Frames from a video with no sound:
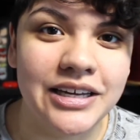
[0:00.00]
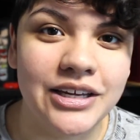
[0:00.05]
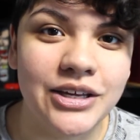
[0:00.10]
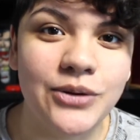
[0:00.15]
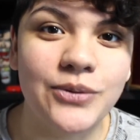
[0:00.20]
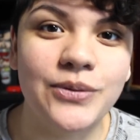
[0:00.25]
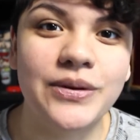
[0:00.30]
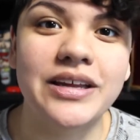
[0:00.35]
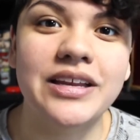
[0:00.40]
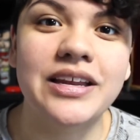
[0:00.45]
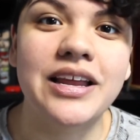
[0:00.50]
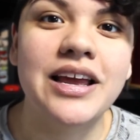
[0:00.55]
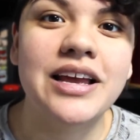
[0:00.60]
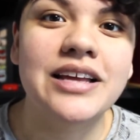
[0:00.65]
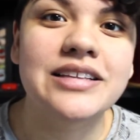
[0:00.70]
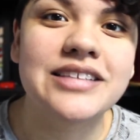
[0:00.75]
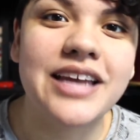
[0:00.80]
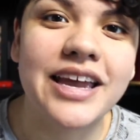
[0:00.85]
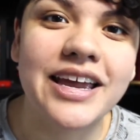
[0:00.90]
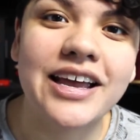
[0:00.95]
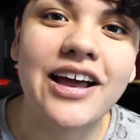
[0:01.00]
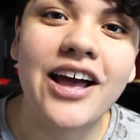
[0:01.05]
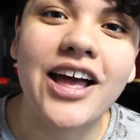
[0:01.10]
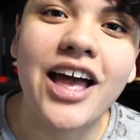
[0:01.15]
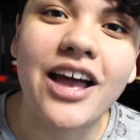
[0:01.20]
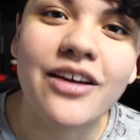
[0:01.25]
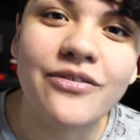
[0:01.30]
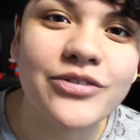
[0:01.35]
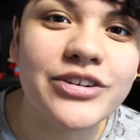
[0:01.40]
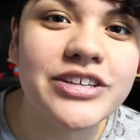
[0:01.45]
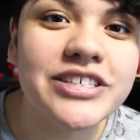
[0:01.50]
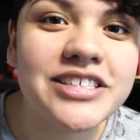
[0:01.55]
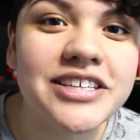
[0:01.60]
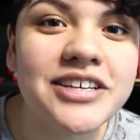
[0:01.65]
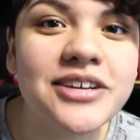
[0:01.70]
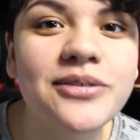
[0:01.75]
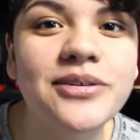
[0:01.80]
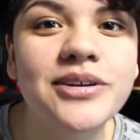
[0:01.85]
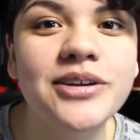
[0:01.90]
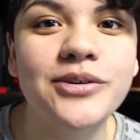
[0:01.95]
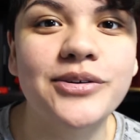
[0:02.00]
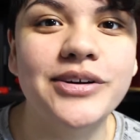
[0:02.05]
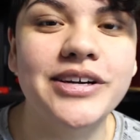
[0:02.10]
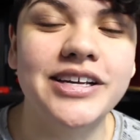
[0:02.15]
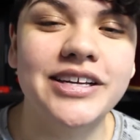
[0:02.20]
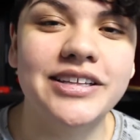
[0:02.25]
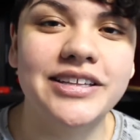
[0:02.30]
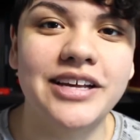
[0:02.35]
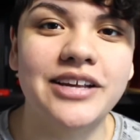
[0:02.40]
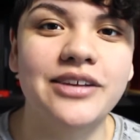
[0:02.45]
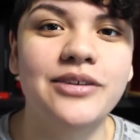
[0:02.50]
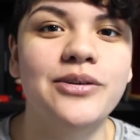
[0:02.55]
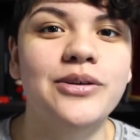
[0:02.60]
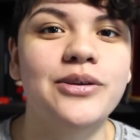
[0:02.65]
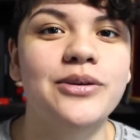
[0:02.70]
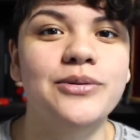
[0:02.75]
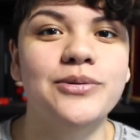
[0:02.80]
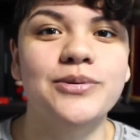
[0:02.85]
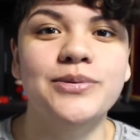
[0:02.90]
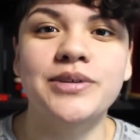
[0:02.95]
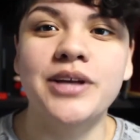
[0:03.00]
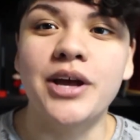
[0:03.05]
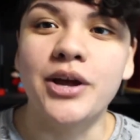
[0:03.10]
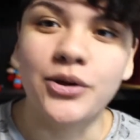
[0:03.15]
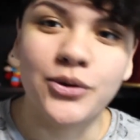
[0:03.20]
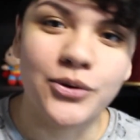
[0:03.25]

You can take every single ingredient that you use,